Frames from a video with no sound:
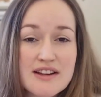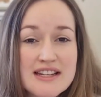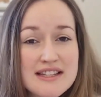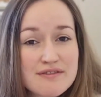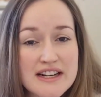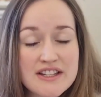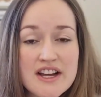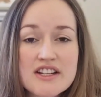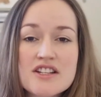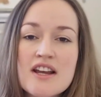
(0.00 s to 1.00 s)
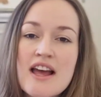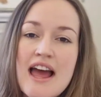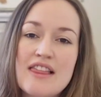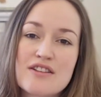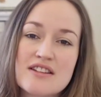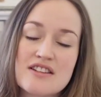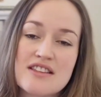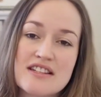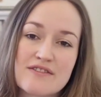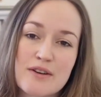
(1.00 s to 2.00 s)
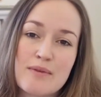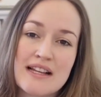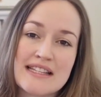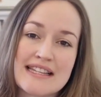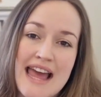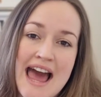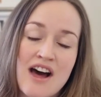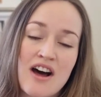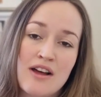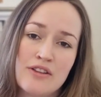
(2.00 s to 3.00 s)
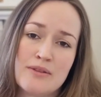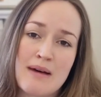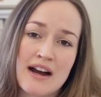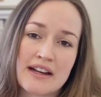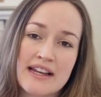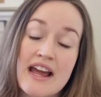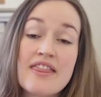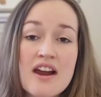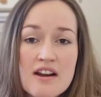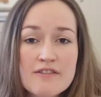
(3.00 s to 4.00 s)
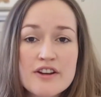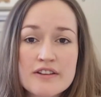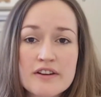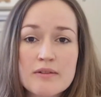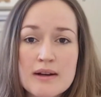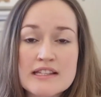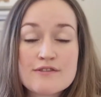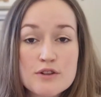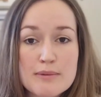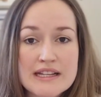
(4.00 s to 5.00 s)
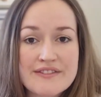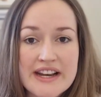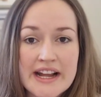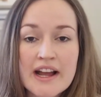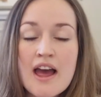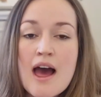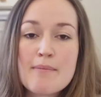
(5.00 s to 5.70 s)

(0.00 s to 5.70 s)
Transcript: So I did some research and looked into the different ones on the market, and there are a few different ones for breastfeeding,